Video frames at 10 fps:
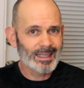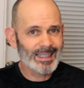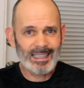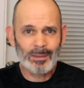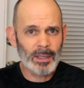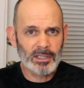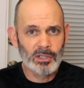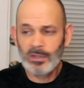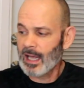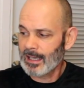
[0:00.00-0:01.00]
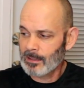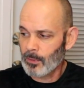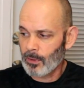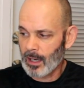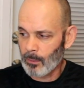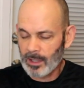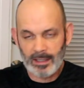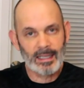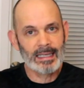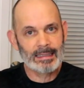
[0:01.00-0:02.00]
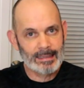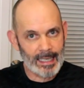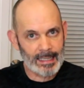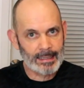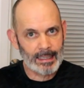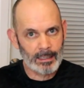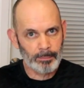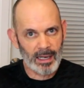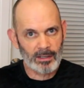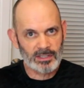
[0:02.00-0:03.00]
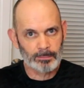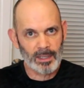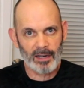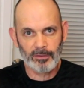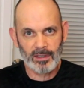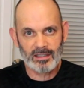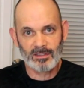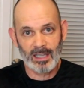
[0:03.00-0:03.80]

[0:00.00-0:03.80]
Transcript: And I didn't want to do that anymore. I wanted a dedicated power supply for this.